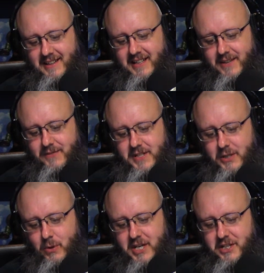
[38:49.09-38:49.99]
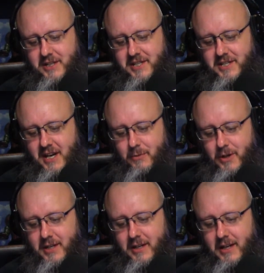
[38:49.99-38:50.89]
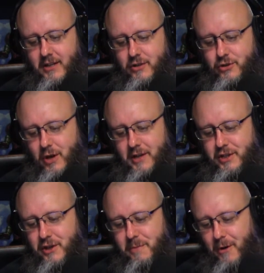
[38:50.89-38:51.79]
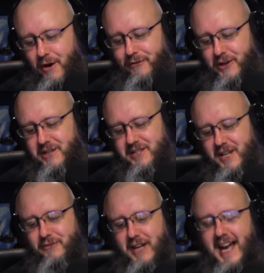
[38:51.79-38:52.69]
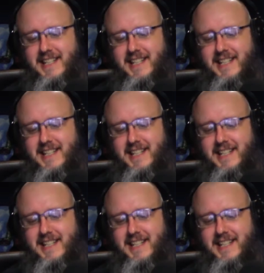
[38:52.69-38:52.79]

Give this question to someone. Draw 2 more for yourself.